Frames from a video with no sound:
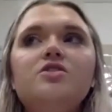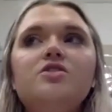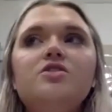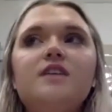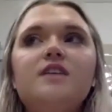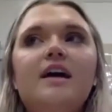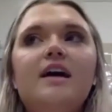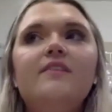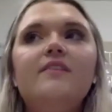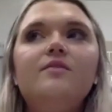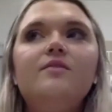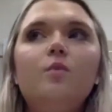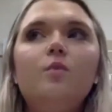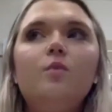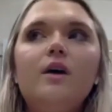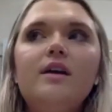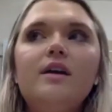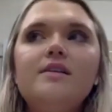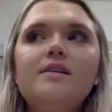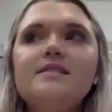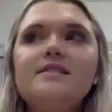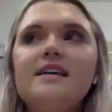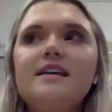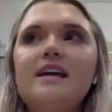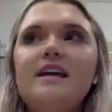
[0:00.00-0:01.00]
just kind of what
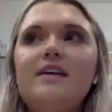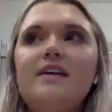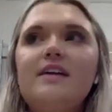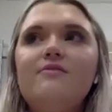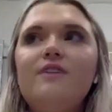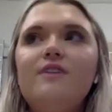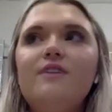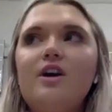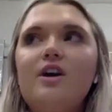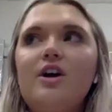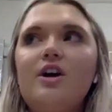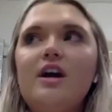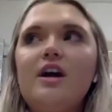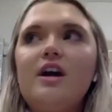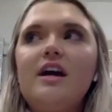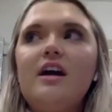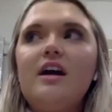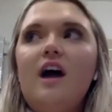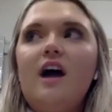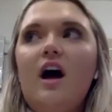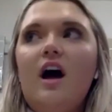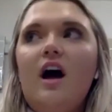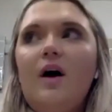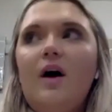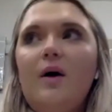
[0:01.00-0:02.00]
is like a very
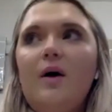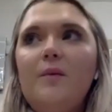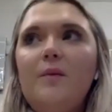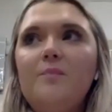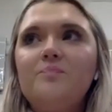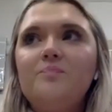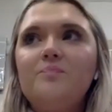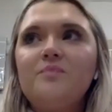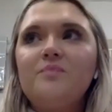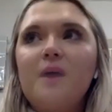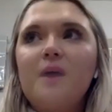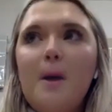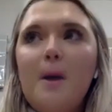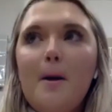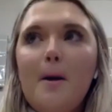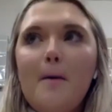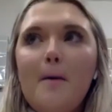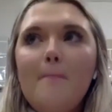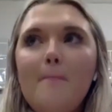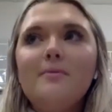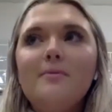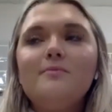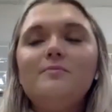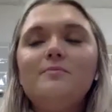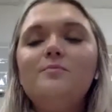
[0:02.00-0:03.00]

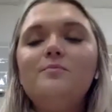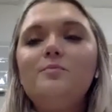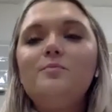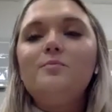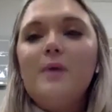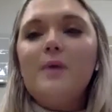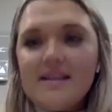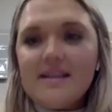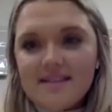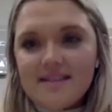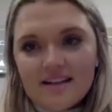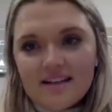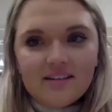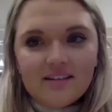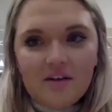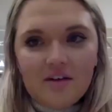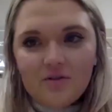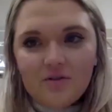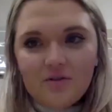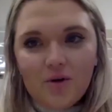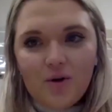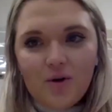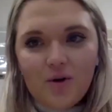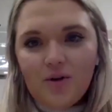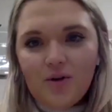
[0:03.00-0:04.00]
basic
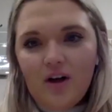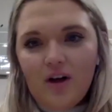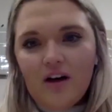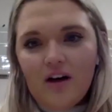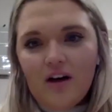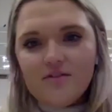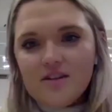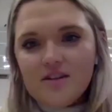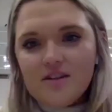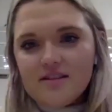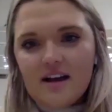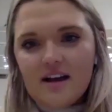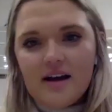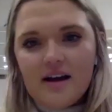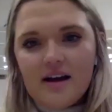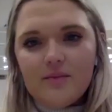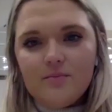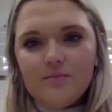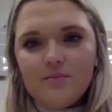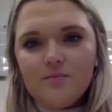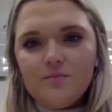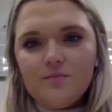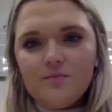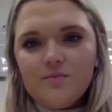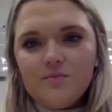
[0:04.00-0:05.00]
level of design
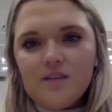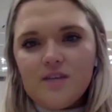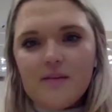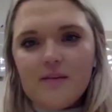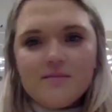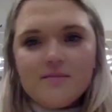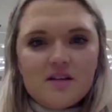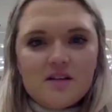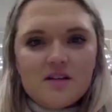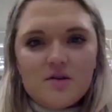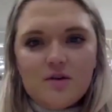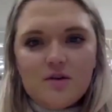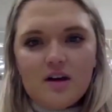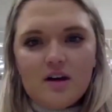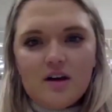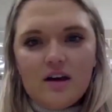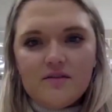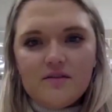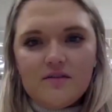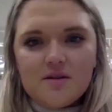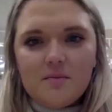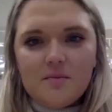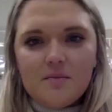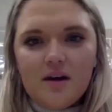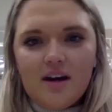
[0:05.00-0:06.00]
tips that you give
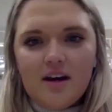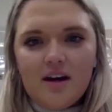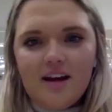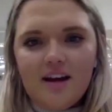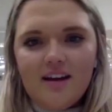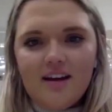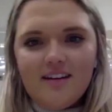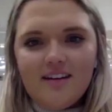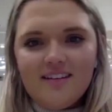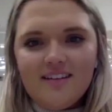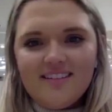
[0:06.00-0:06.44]
somebody.